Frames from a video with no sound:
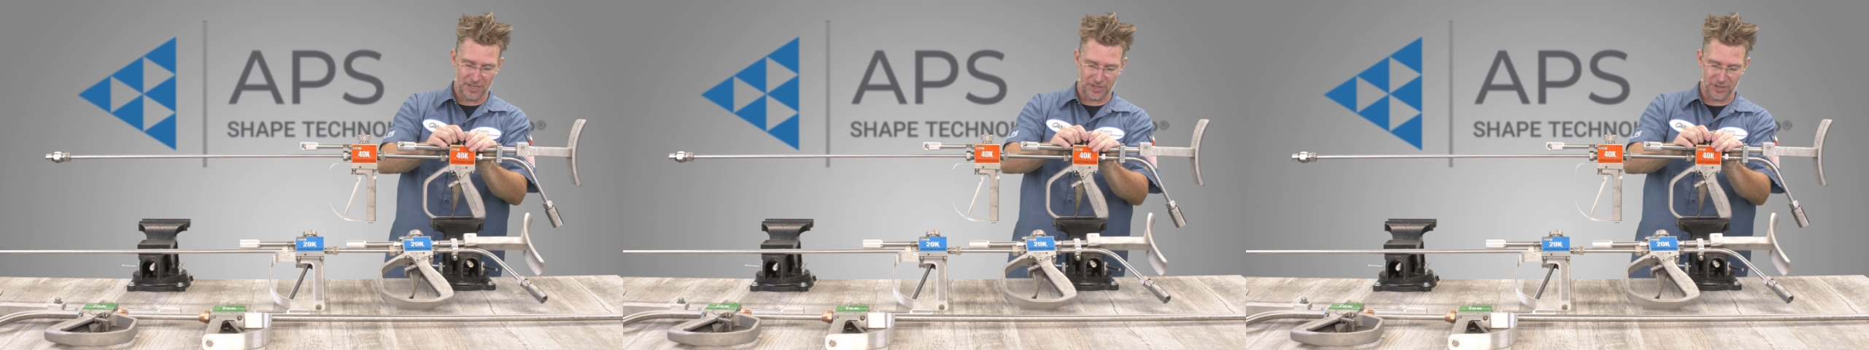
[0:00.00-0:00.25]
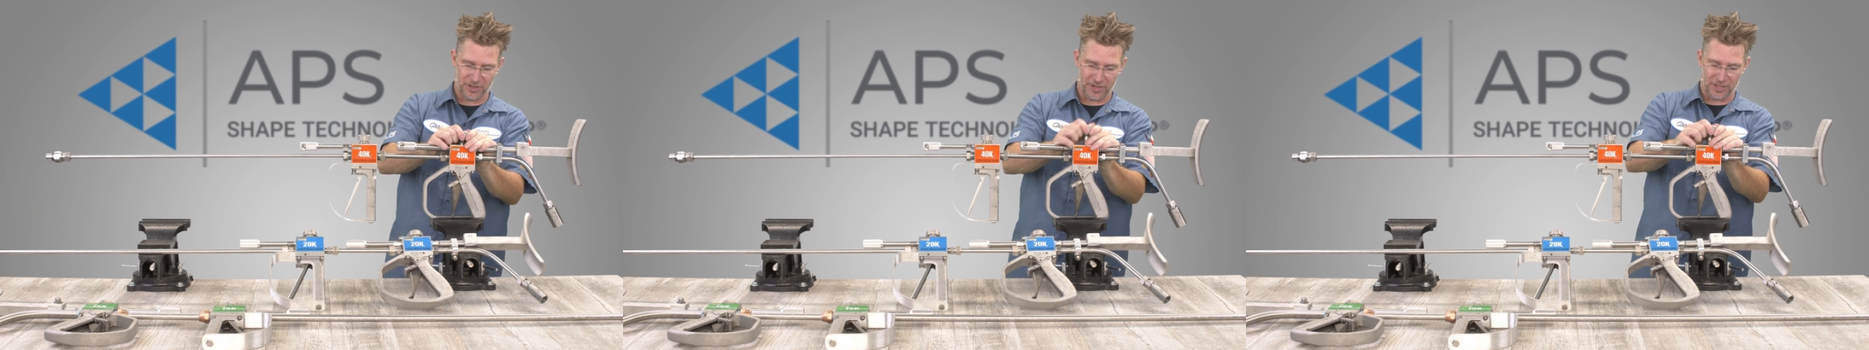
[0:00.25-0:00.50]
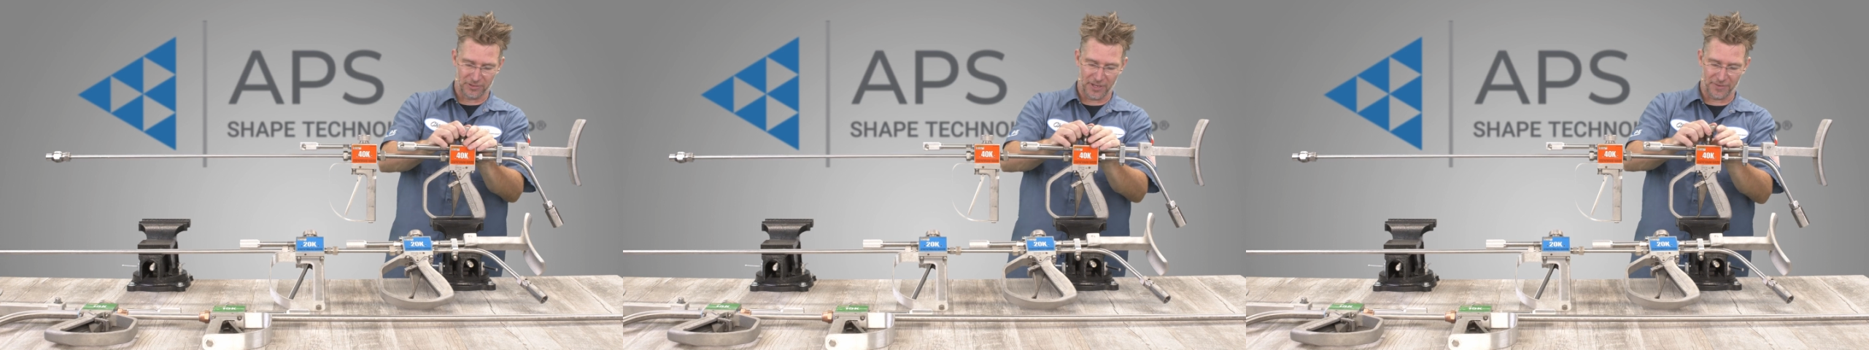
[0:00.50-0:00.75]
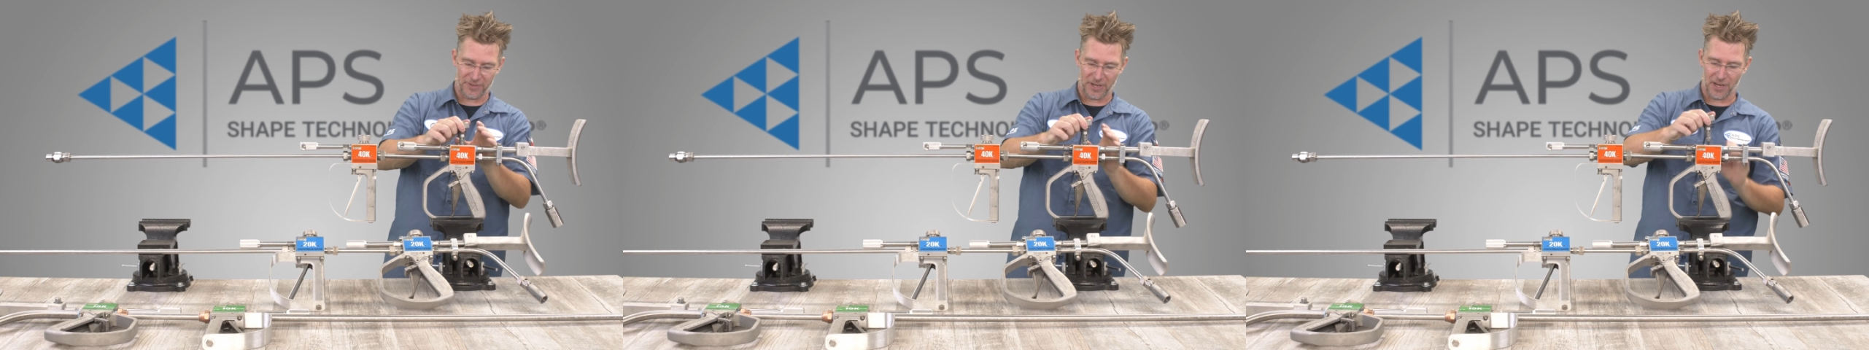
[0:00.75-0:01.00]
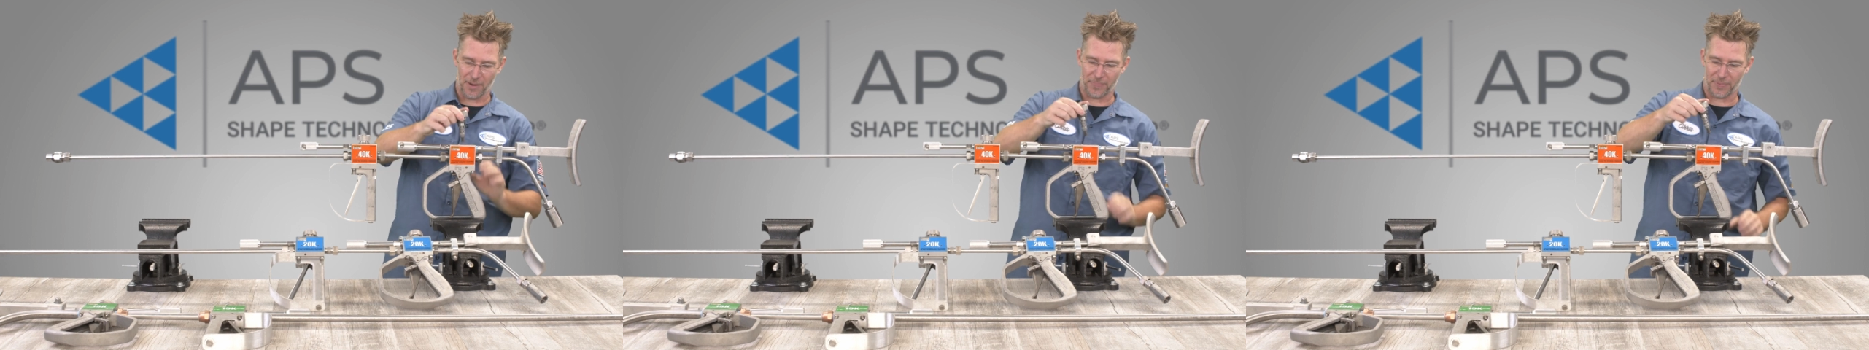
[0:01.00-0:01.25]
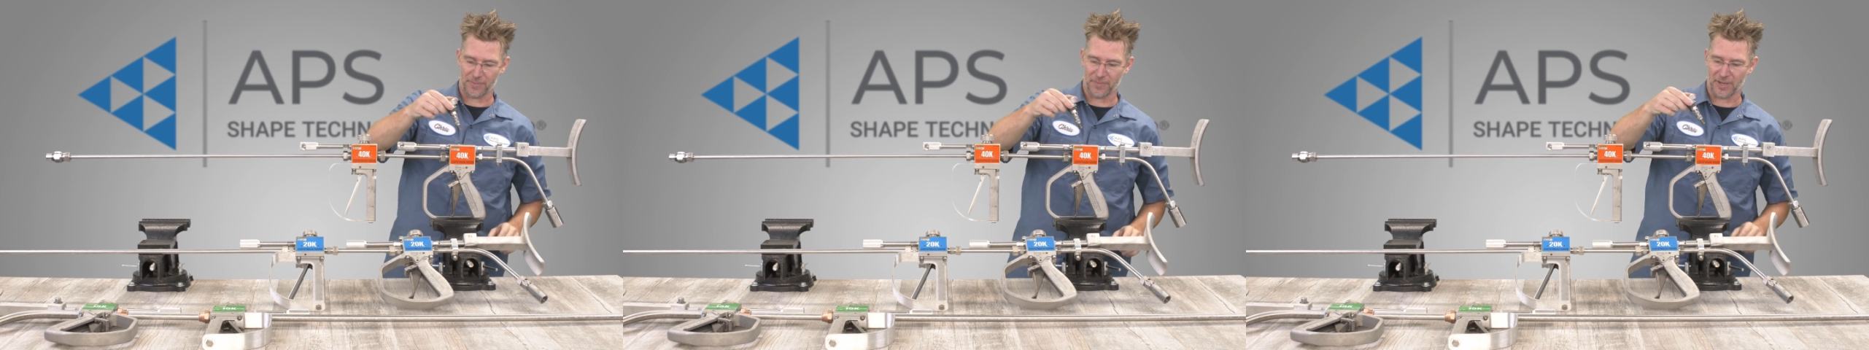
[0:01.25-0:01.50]
Then you're going to lift
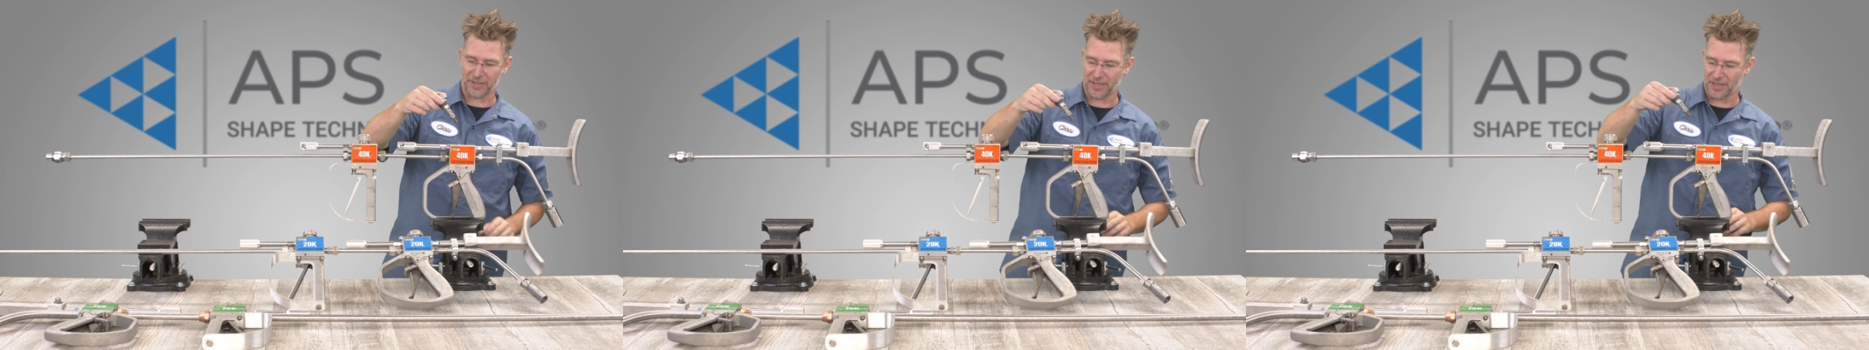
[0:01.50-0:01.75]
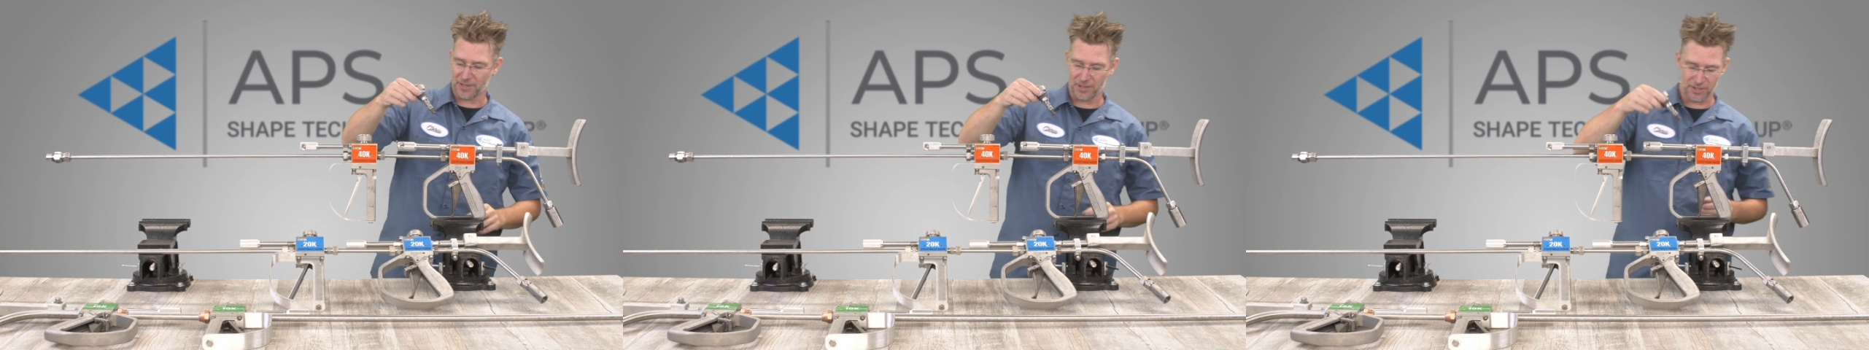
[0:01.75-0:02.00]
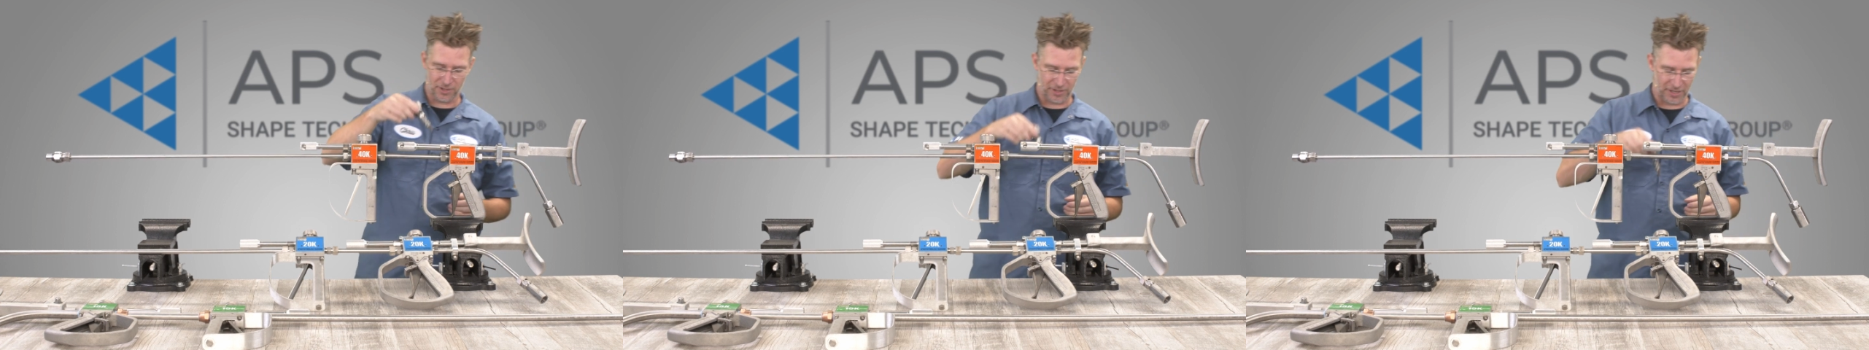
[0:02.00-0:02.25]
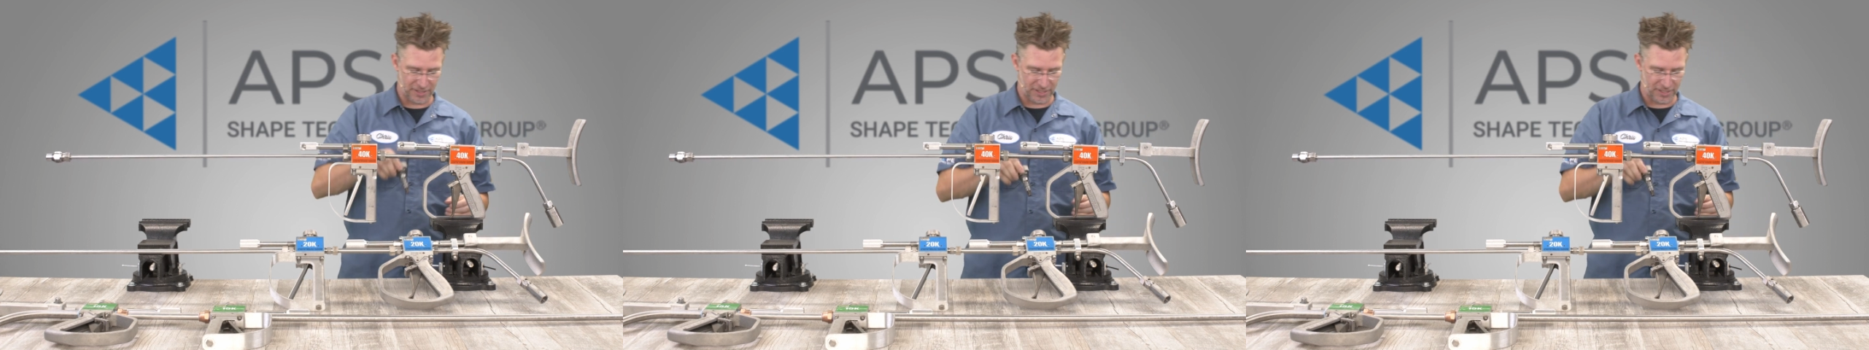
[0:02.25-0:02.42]
up. Again, you're going to